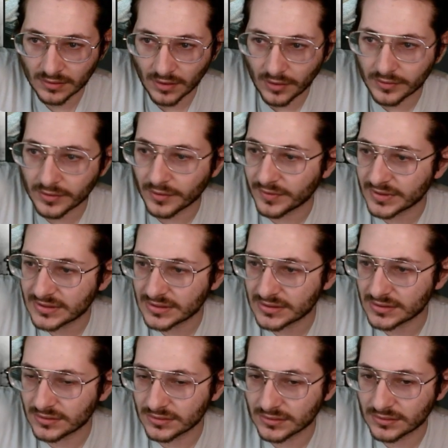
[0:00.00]
no, this
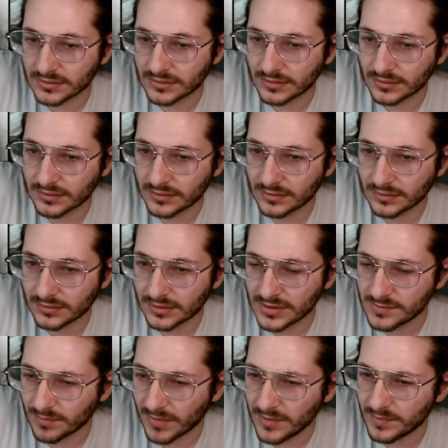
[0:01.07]
isn't,
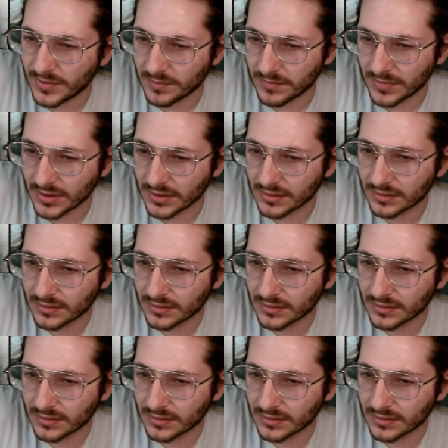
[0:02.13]
this might be me.